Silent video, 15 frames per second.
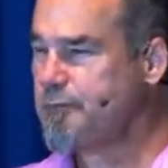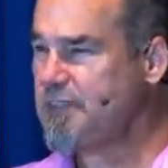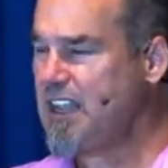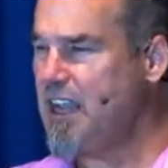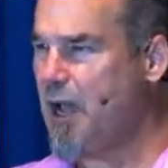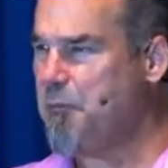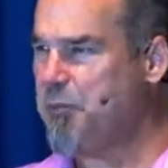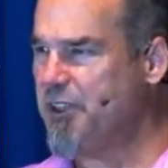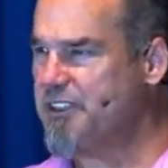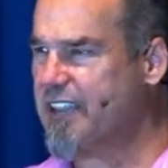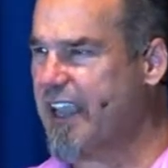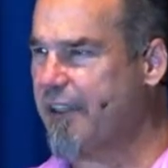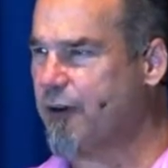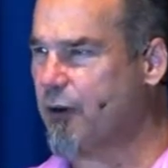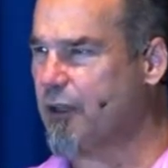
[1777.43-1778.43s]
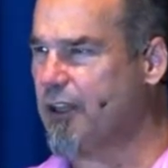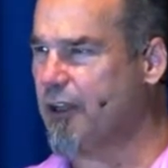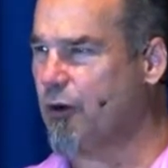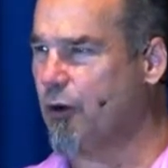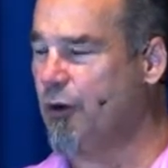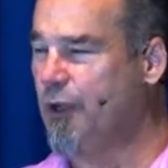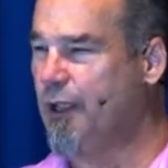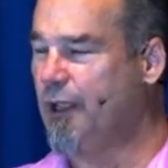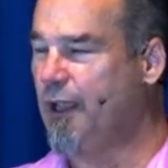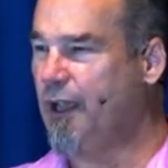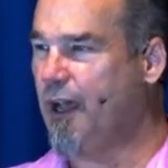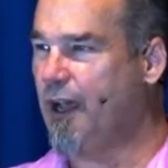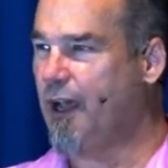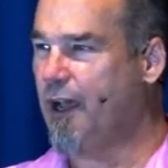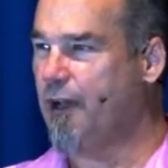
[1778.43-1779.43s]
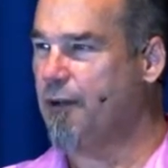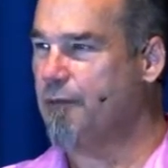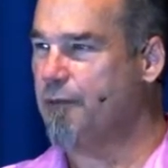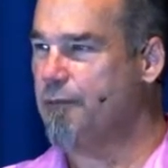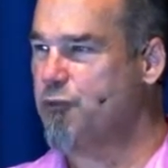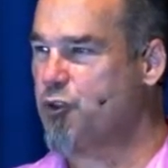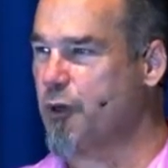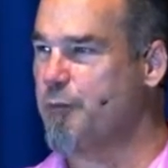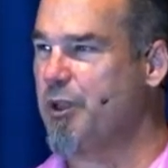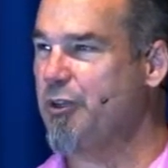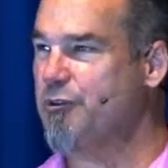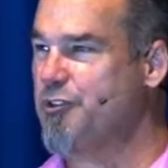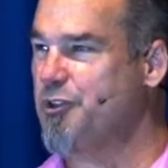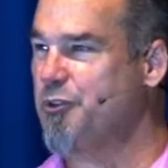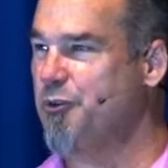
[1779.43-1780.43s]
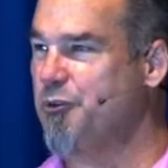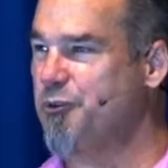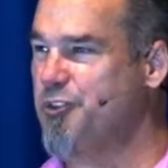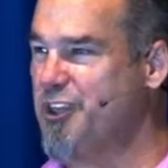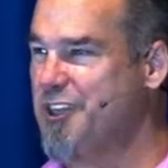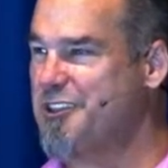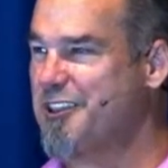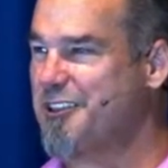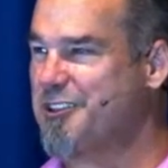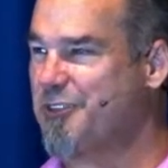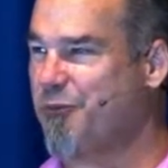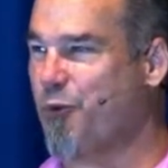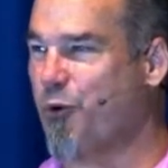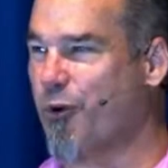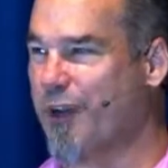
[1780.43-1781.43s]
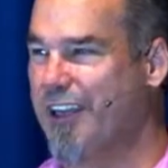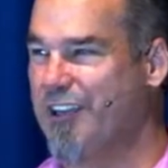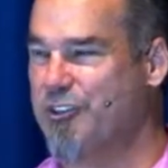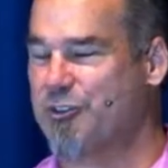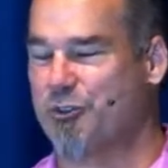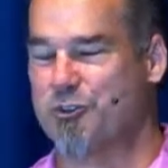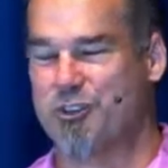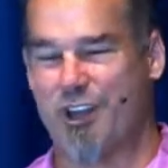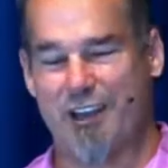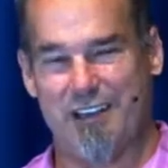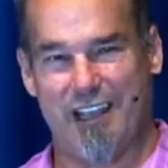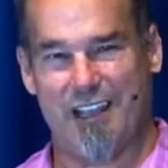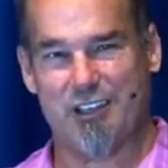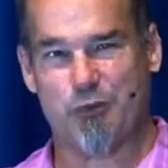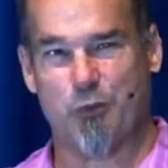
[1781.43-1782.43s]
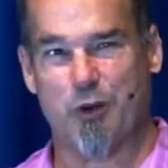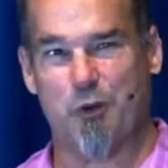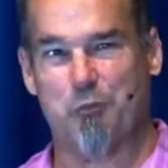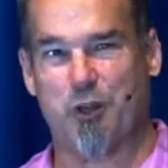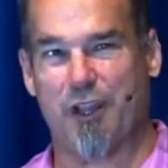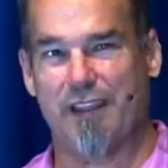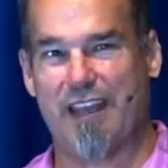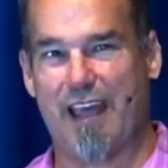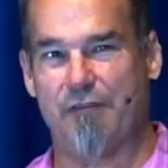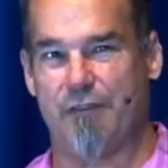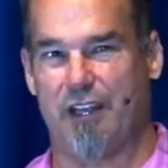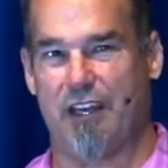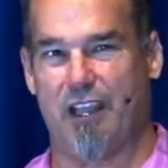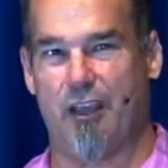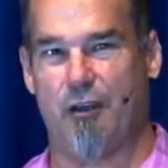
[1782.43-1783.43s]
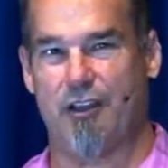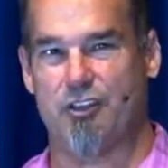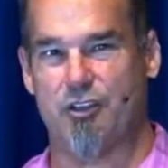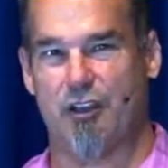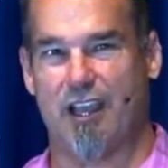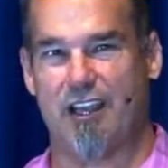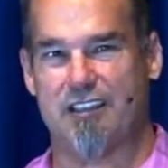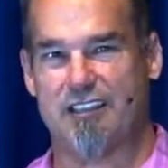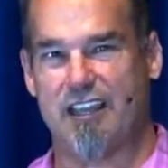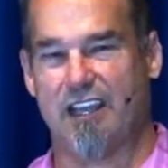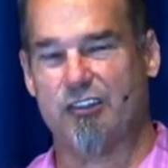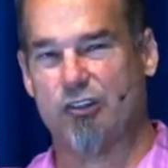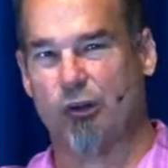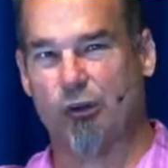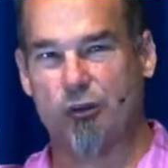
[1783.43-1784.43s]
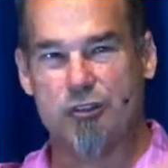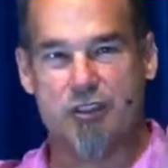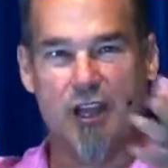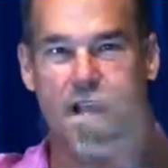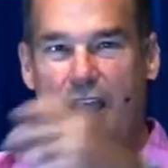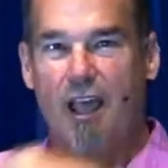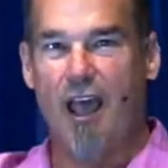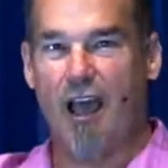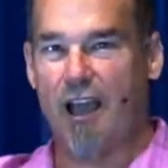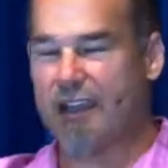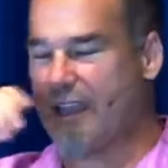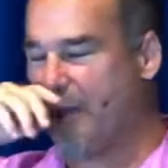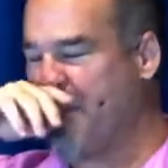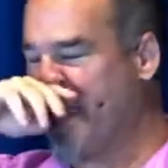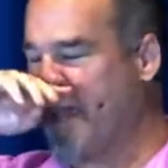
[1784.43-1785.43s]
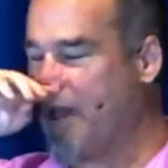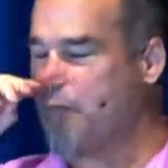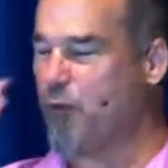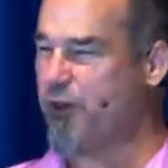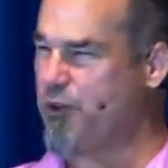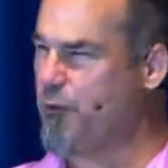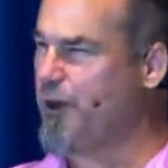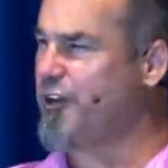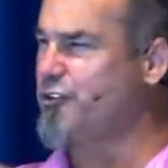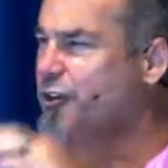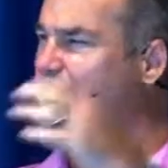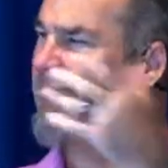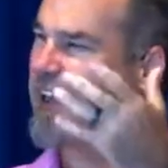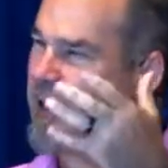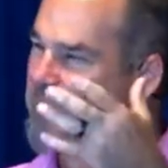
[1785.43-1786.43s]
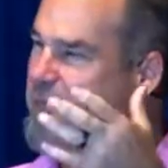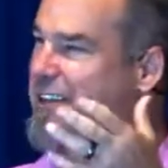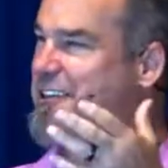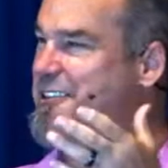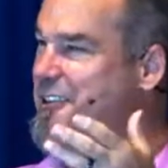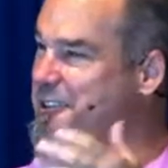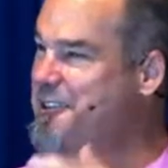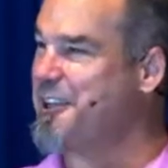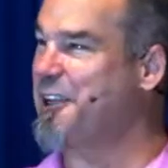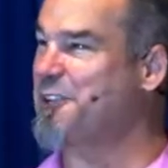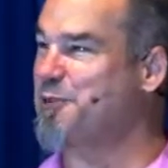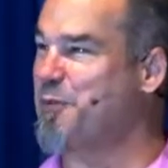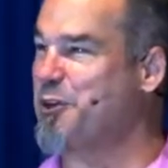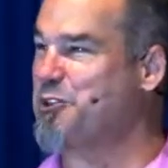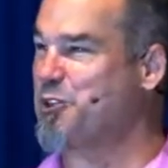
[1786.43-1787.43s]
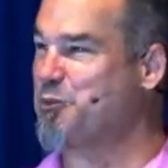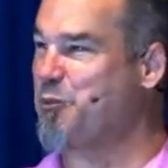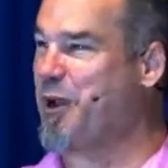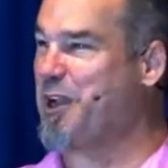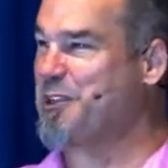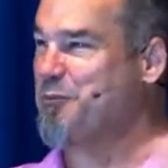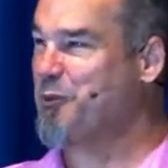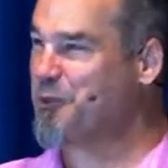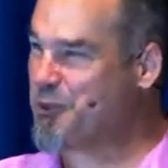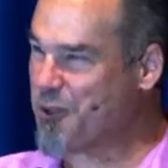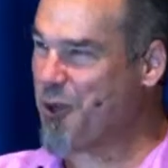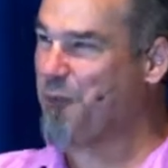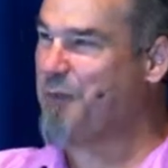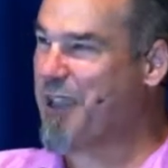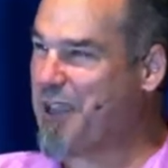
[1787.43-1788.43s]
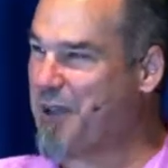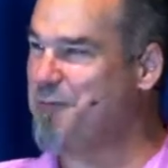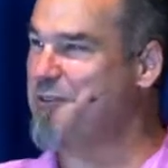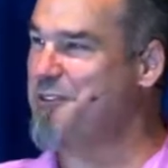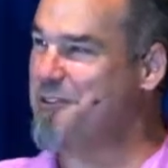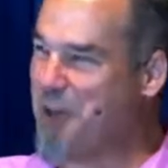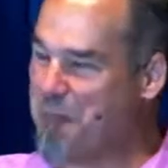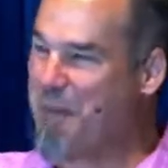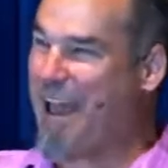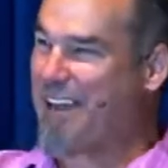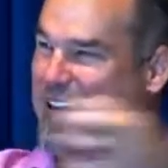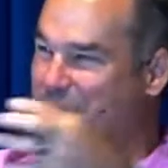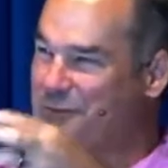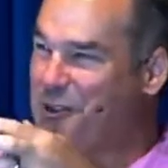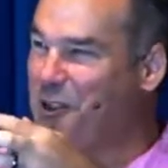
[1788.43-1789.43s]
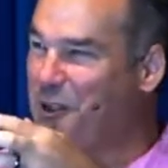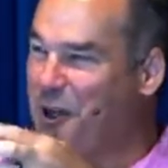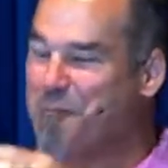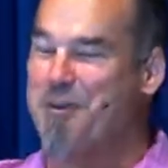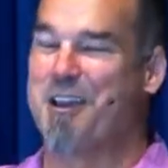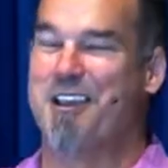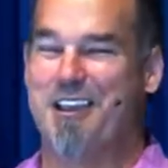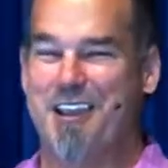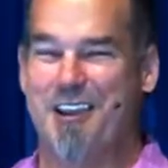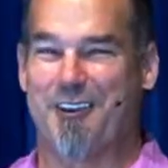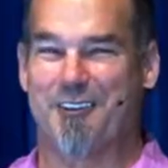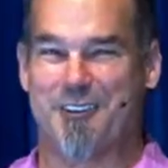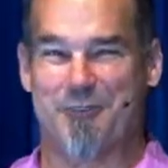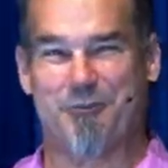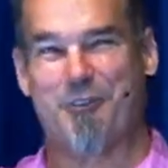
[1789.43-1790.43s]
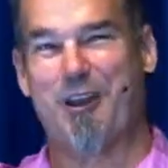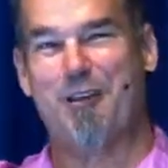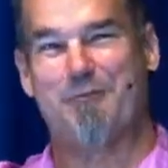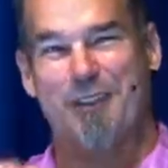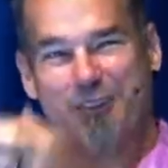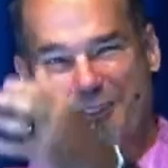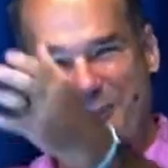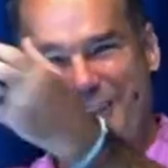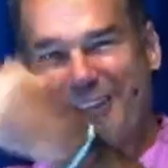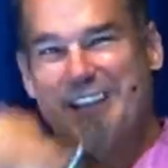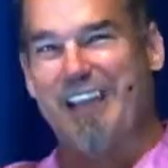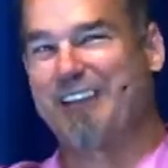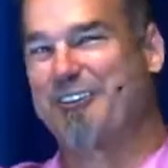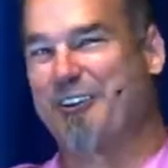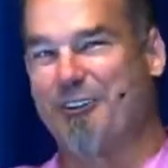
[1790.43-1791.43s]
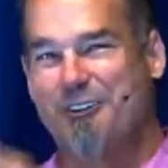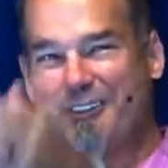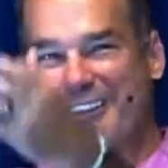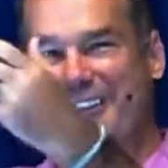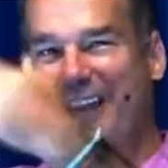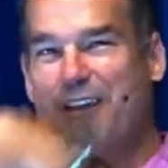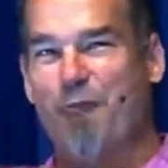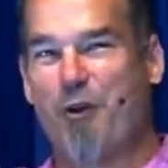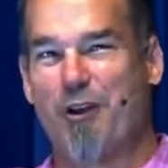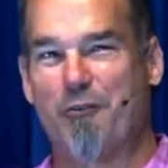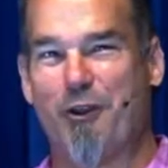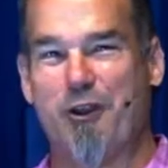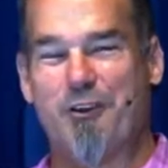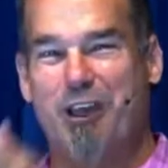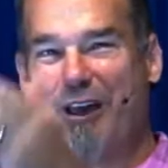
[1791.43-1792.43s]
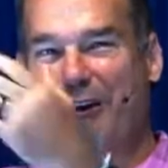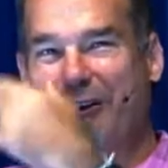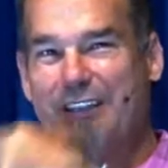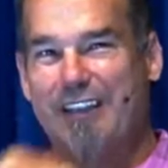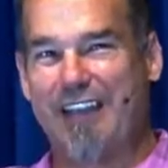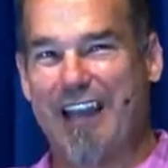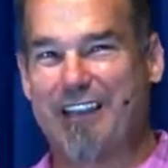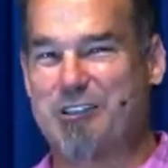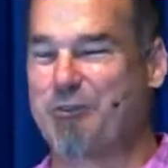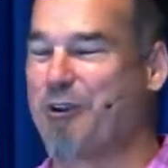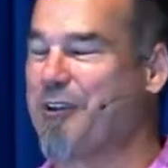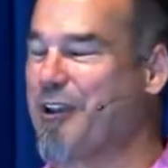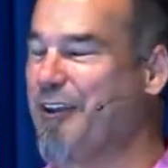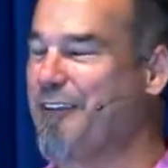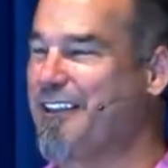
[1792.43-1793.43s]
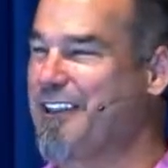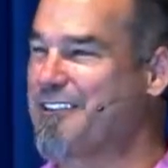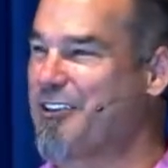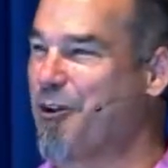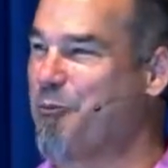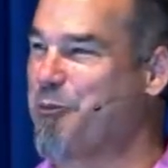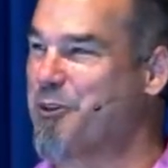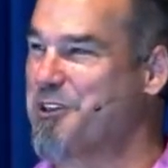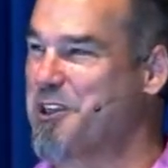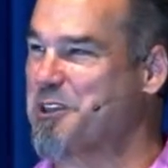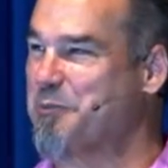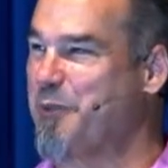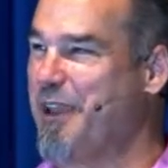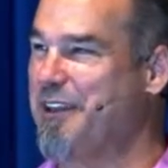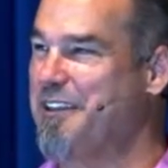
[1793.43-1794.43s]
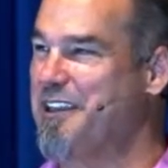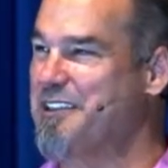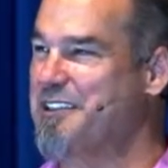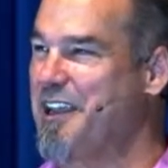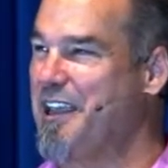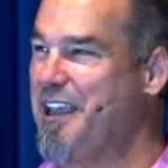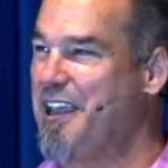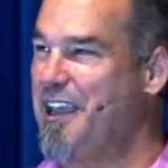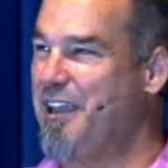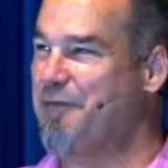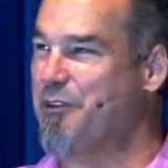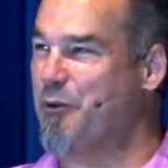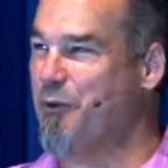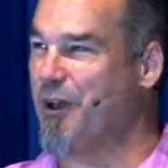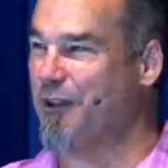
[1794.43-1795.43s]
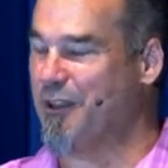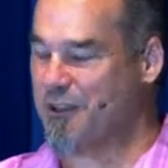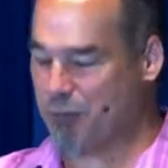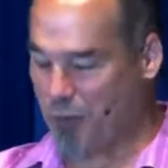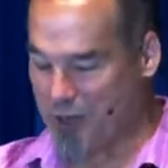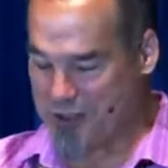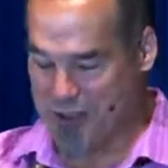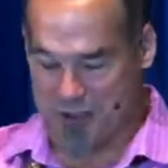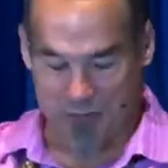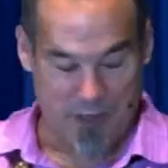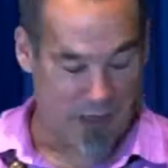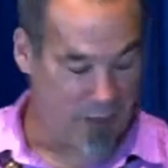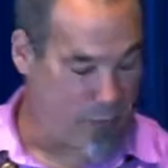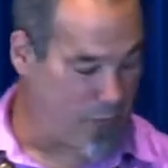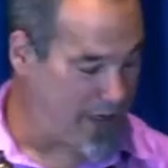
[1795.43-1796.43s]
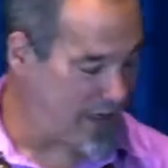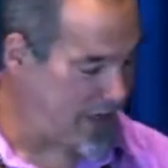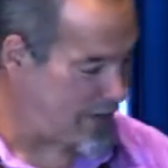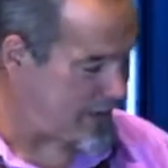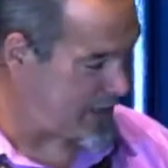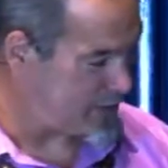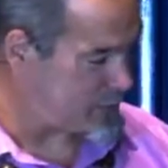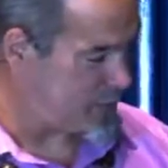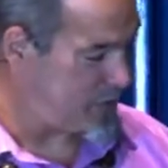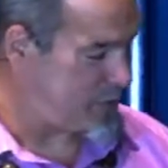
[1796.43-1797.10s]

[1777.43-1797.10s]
uh, put together a little uh, tribute to Jesus for Easter Sunday. And so we're going to play that video as you guys take turns uh, coming up. We do want to try and keep distancing as much as possible so don't become a massive clump here at the front, but sort of take turns and let one row go and the next row go. And let's all participate in this, if you will. Let's watch this video by Gary as we do